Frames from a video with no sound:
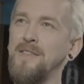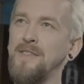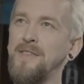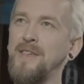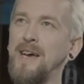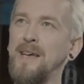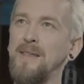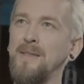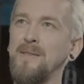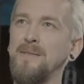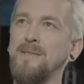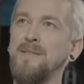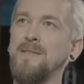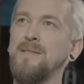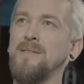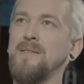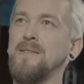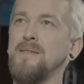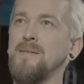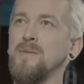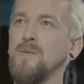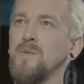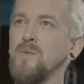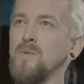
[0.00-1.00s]

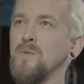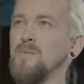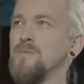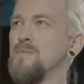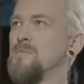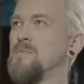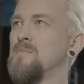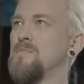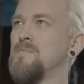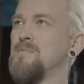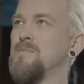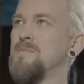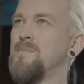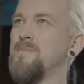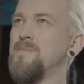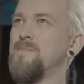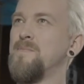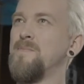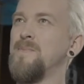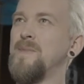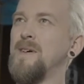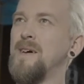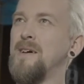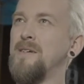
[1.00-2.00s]

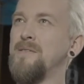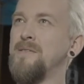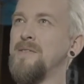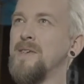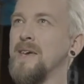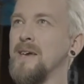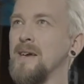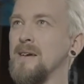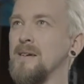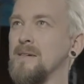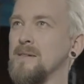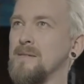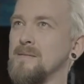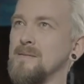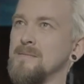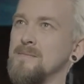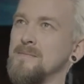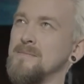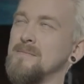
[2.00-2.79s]
I think